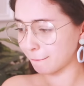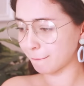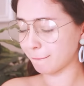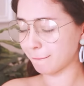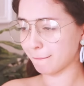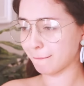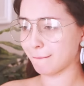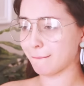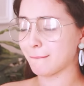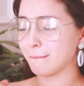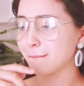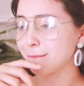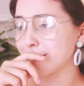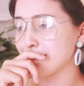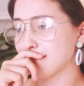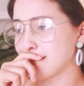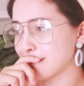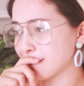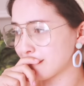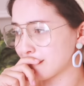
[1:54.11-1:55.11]

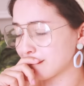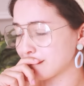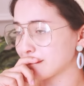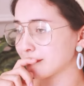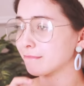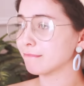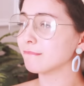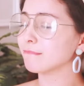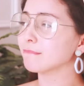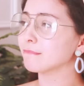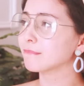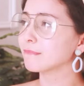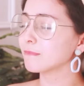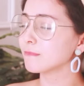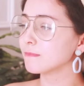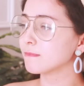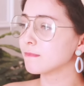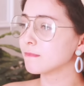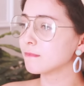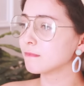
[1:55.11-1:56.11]

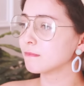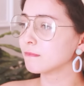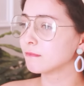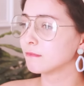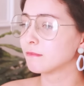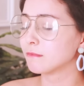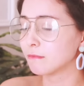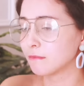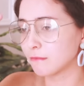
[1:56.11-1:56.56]
Nobody speaks.